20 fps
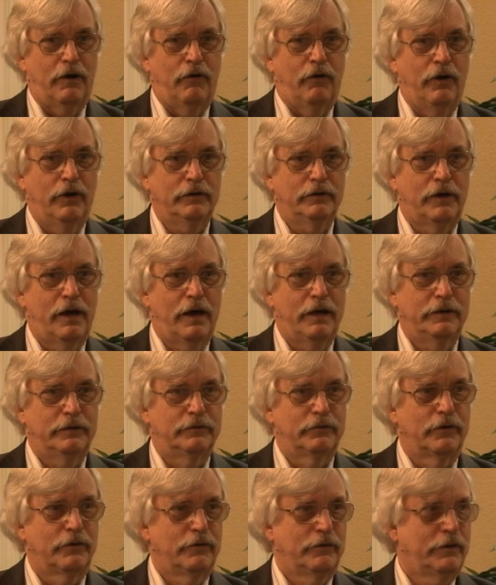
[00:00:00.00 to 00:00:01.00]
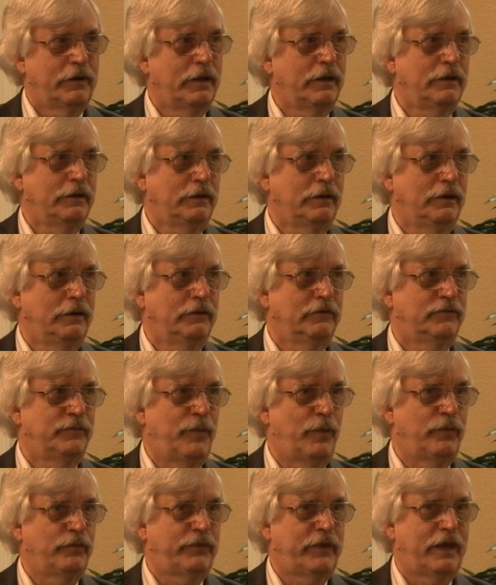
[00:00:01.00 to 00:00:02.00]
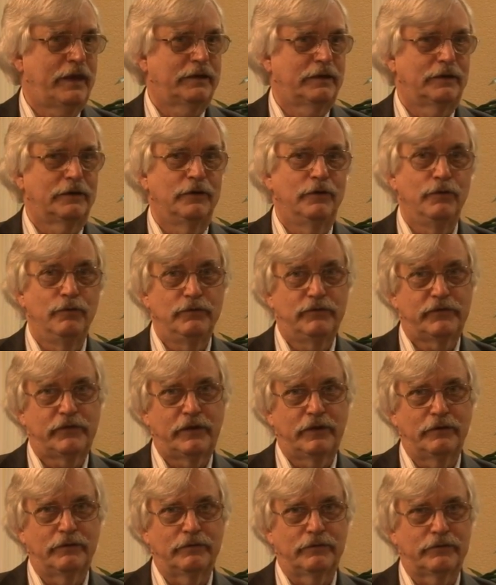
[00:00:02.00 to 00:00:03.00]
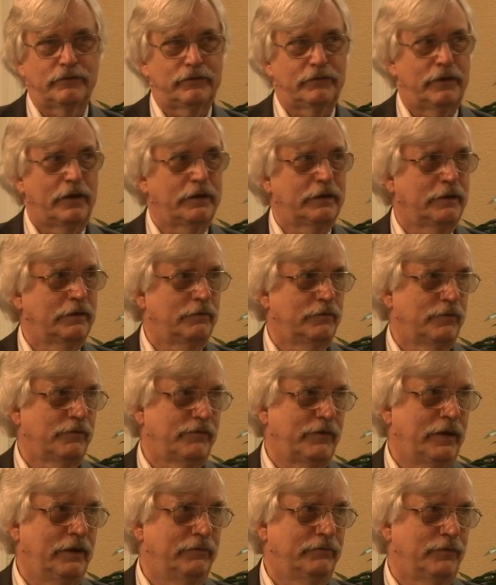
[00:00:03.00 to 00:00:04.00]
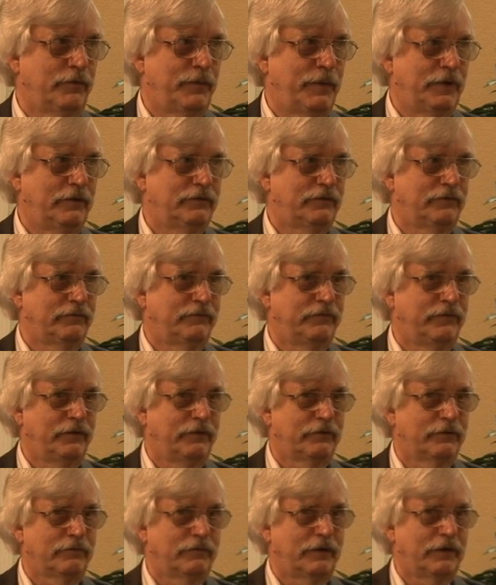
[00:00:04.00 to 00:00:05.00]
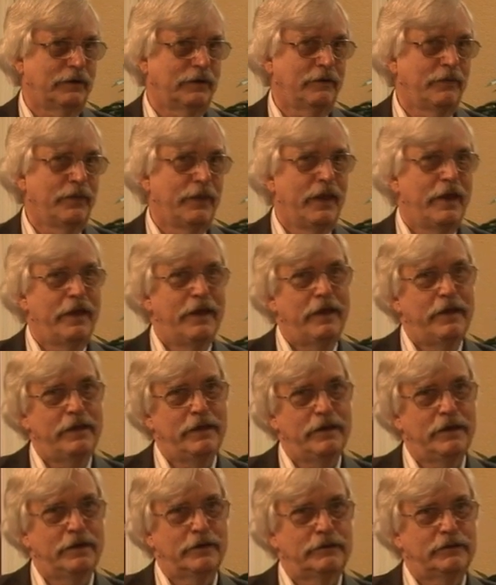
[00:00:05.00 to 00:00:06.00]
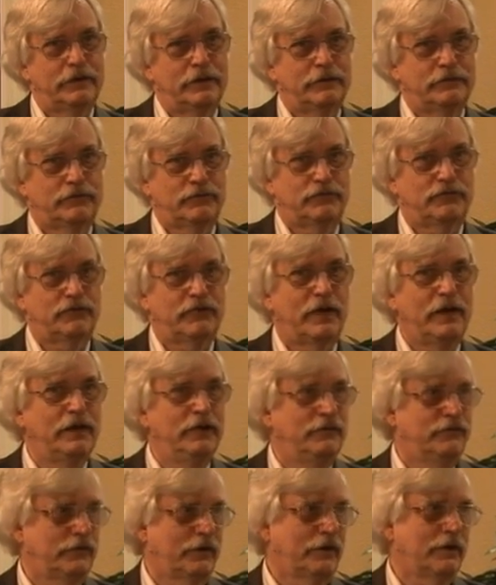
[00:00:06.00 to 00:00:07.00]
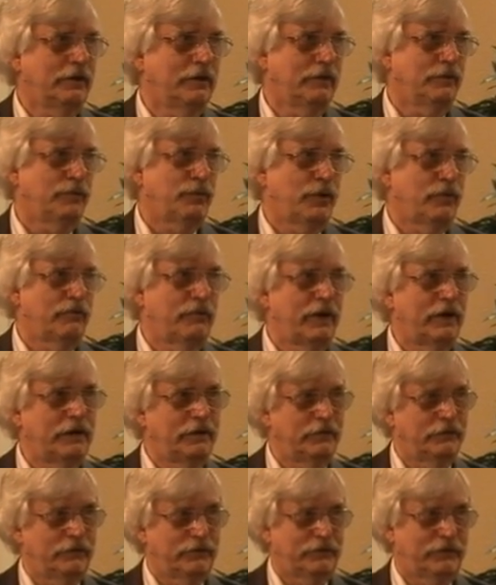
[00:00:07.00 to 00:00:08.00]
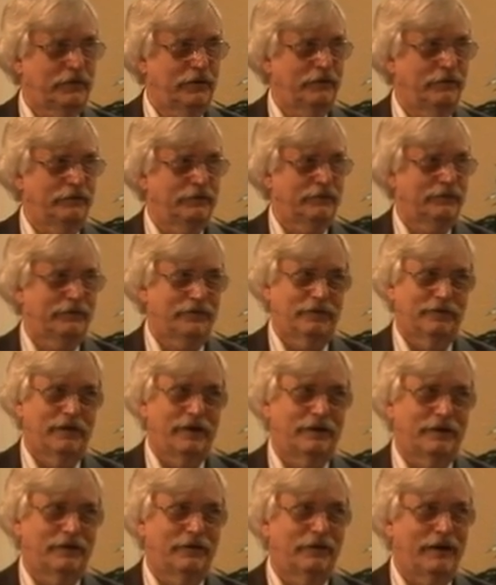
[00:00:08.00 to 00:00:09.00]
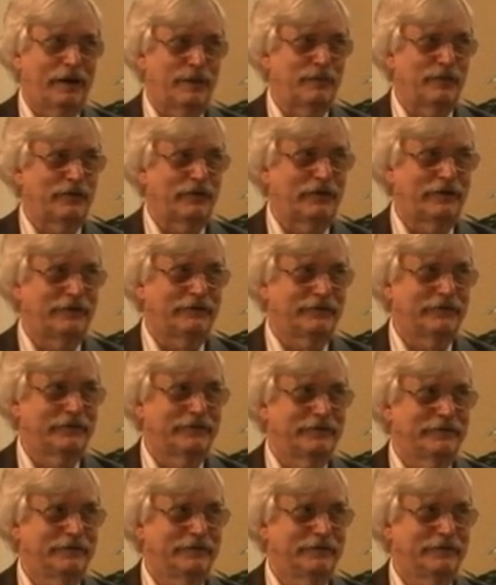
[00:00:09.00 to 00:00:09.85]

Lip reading: online learning is both adding new skills like information filtering, and it's changing perennial skills like collaboration.